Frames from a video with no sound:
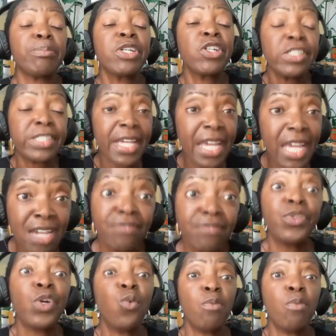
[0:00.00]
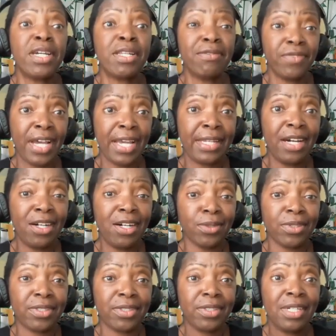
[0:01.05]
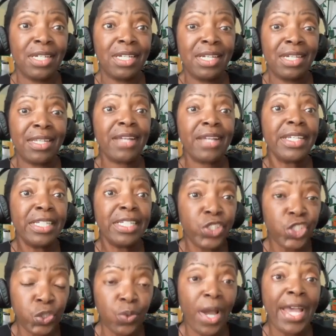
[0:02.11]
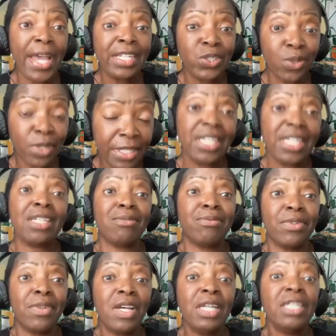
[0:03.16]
Because if the woman find out that he's trying to leave,